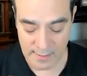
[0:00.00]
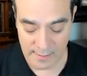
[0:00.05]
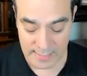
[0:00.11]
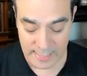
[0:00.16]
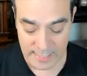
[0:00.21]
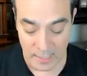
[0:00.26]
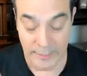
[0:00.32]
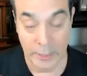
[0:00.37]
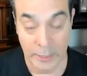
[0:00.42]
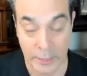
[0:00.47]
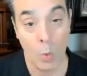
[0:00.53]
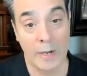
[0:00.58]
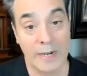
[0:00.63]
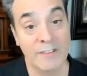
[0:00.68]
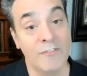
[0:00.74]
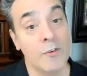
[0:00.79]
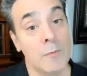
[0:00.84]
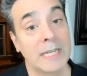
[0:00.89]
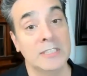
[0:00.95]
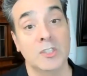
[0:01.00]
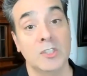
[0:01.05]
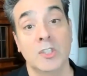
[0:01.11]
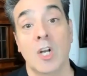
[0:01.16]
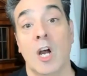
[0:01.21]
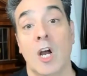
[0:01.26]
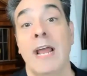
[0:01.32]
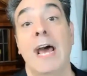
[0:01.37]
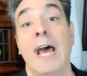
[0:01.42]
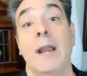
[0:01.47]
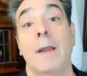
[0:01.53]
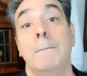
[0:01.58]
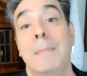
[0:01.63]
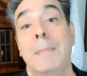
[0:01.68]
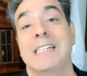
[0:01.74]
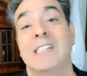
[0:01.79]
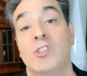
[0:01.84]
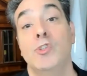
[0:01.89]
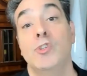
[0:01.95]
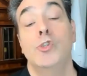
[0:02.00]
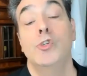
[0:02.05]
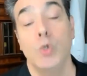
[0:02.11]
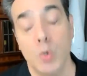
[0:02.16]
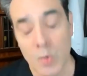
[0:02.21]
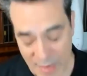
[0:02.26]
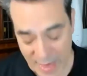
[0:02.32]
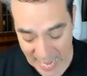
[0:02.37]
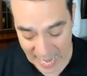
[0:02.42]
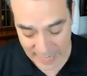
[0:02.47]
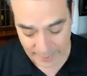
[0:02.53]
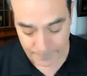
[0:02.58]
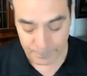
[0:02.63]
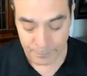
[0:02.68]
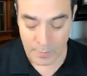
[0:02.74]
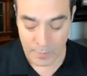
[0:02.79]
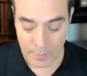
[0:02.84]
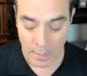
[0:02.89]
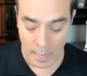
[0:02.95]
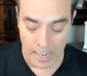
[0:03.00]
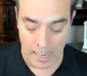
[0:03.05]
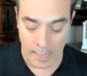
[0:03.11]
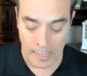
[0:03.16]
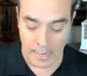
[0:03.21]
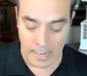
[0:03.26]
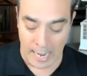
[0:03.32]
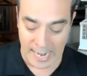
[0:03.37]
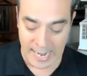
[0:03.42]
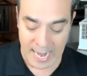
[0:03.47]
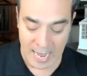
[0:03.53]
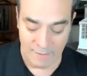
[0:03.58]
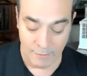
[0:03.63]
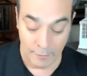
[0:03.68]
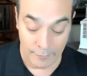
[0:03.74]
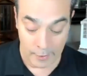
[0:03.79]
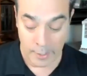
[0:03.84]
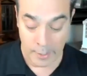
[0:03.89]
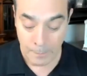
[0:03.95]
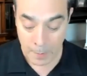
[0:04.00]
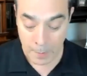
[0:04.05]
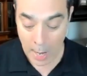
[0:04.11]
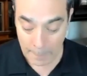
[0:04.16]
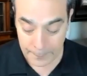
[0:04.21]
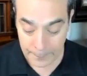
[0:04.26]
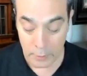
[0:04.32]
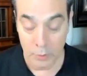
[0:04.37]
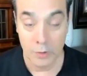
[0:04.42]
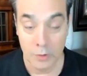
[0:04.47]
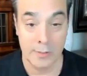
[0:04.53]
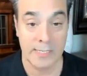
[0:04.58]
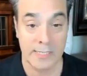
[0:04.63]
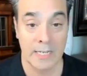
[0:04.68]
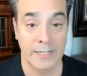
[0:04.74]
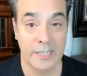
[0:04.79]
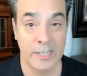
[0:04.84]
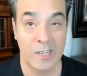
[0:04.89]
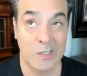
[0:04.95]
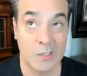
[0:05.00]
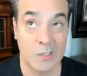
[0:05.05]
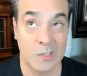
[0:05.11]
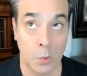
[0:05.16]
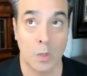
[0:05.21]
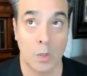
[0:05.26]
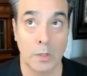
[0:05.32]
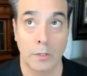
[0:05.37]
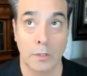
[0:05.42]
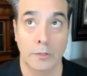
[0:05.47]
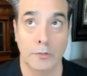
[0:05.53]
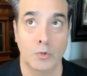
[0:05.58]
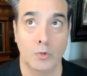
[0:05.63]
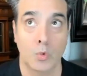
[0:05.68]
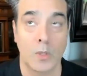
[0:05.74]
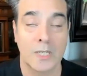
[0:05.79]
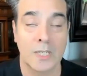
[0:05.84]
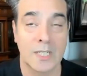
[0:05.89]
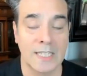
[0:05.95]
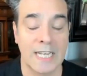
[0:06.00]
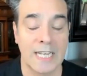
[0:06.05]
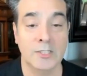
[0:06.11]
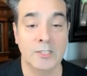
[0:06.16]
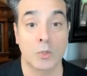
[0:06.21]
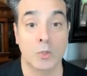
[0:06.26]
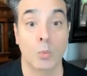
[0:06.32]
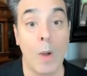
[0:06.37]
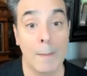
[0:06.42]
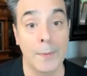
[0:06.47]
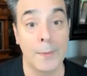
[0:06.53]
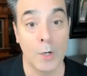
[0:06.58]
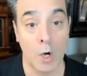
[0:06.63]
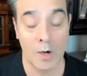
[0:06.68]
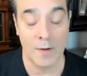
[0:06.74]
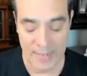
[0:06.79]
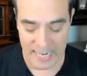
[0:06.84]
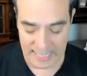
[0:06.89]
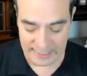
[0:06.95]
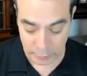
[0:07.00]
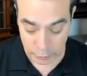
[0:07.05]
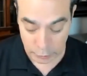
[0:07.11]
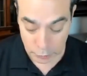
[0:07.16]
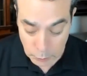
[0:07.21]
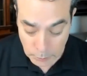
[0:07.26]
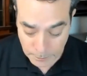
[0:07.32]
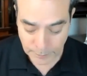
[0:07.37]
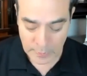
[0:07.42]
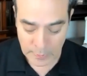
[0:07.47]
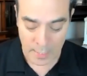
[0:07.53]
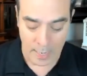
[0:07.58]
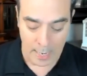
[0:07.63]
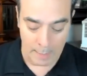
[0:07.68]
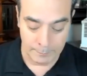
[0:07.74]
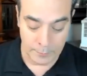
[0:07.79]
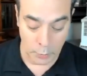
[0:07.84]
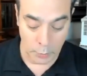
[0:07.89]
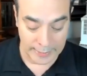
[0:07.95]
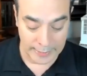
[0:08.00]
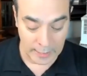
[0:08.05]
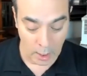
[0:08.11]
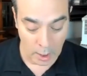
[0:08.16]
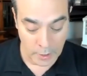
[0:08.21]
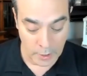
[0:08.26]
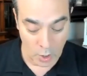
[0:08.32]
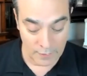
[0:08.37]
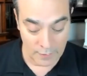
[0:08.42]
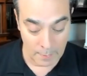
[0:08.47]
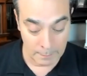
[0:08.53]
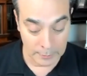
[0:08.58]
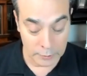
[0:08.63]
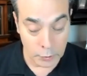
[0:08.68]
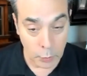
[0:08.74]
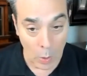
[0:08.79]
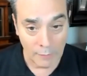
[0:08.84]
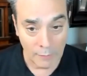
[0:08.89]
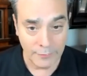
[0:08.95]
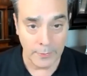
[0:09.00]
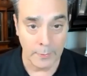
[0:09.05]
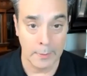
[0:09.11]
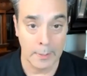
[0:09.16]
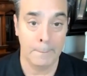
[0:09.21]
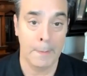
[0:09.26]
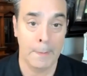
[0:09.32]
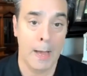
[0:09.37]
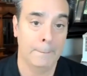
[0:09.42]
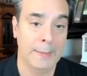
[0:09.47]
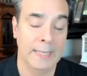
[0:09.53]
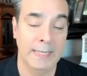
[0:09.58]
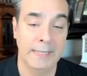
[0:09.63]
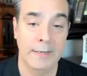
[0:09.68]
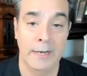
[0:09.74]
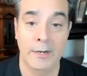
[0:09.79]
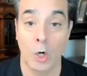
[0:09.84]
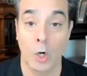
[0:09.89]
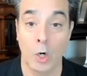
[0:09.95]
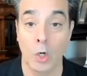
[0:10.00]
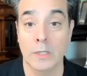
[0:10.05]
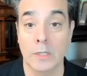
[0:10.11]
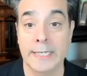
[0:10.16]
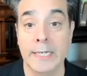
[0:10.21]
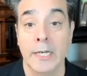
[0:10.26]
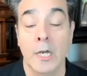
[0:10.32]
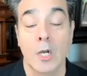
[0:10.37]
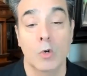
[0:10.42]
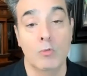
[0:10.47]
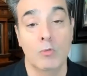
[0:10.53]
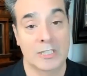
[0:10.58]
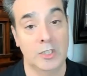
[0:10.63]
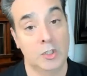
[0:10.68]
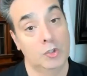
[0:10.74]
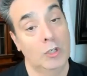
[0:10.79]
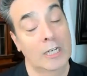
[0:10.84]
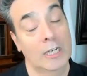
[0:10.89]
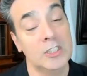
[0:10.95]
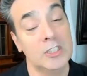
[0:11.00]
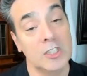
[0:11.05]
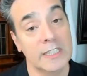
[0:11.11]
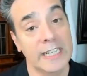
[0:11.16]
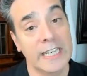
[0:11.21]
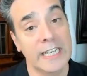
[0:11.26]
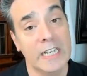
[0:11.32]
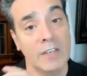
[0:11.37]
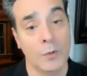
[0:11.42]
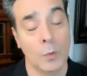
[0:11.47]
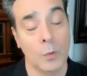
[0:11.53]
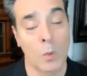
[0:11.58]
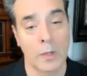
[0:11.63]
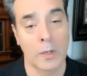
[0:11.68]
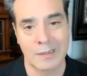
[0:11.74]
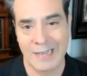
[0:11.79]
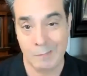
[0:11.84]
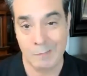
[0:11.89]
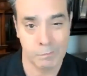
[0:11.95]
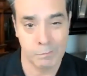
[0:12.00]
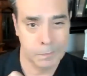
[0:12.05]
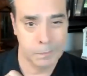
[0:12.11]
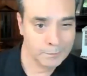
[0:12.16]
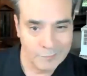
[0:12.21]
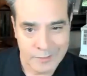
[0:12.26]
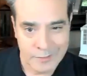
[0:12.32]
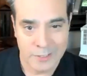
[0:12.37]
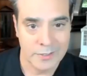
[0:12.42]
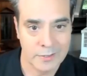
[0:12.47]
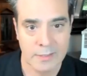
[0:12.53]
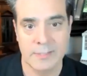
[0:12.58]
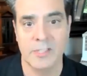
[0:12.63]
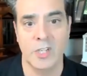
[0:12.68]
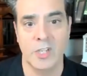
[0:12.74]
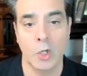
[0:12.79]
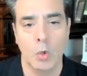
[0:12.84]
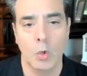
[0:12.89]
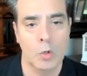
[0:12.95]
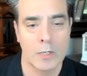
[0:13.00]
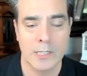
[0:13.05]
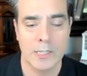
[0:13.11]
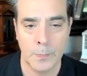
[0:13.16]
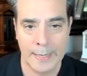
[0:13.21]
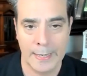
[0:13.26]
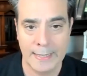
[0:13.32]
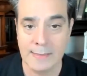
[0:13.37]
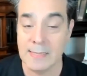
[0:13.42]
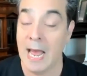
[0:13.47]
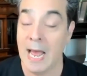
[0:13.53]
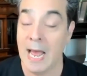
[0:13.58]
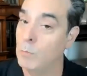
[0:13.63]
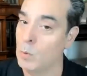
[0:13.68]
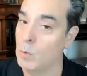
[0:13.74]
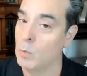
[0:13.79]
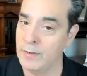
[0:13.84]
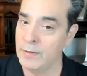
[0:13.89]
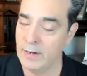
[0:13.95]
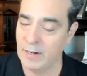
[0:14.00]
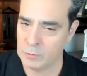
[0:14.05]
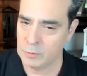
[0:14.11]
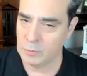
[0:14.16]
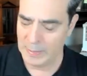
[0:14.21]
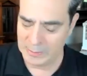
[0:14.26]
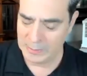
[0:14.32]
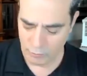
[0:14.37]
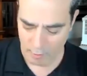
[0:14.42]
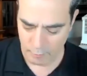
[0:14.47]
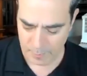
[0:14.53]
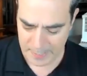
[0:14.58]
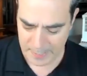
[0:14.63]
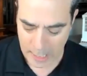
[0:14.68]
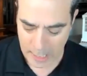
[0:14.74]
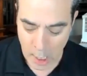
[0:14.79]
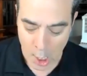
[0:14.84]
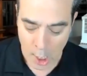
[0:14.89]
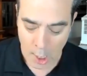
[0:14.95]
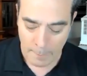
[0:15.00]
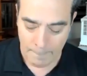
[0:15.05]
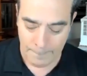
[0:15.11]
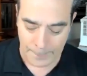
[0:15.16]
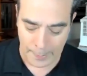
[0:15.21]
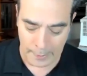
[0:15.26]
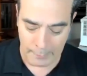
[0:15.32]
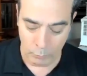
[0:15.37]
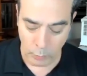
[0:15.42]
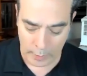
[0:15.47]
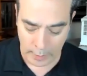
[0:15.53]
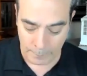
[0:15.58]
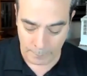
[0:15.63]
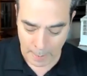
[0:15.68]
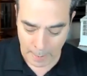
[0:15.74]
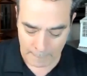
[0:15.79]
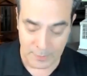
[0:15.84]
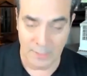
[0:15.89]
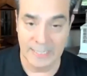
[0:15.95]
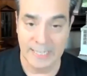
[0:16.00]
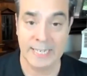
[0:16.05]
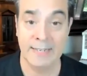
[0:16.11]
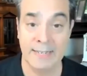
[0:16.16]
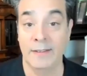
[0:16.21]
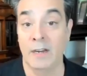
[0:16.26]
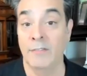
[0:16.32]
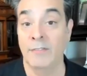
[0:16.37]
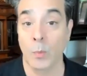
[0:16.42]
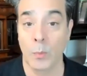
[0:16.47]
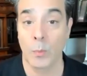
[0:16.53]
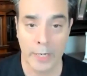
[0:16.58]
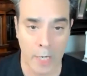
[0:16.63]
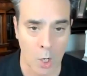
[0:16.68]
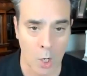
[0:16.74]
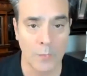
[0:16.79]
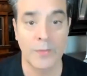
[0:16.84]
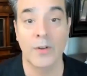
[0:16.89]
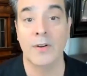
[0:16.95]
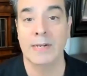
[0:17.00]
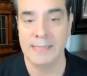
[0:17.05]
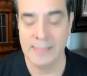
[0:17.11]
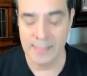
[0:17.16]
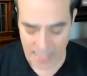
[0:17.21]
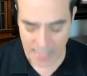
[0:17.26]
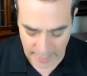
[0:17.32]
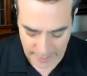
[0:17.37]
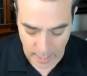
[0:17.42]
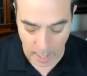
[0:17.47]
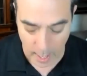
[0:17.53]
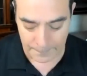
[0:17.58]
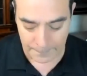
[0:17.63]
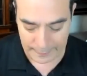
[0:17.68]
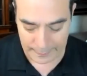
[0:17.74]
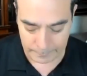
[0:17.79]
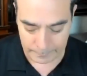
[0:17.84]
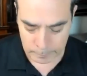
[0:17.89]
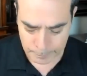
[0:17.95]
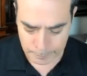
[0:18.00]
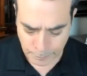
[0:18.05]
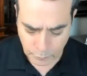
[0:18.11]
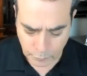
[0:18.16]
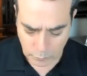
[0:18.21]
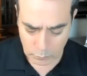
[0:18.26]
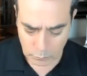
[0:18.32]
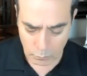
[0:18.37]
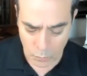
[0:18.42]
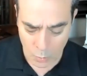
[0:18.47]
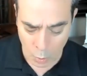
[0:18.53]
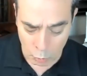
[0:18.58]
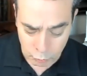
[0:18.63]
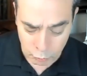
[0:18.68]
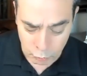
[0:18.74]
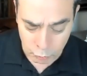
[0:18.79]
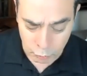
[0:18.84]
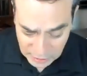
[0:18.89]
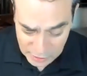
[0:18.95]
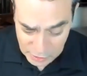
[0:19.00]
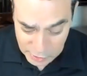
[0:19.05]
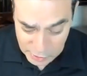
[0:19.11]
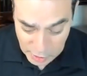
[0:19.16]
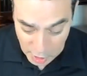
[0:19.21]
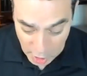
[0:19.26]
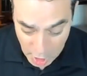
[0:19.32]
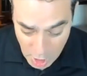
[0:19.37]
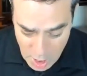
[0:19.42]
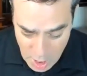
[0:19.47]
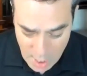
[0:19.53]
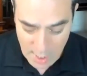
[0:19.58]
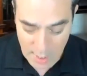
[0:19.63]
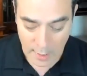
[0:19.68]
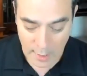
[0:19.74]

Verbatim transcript: sell and you want information on how to best do that uh, I have a very popular selling your door door collection webinar that I do. I'm doing it on November 12th. I'm going to pop in an early registration link if you want to like s- secure a space. more than enough space for everybody, but we're going to pop the link in there if you want to go there and sign up and register.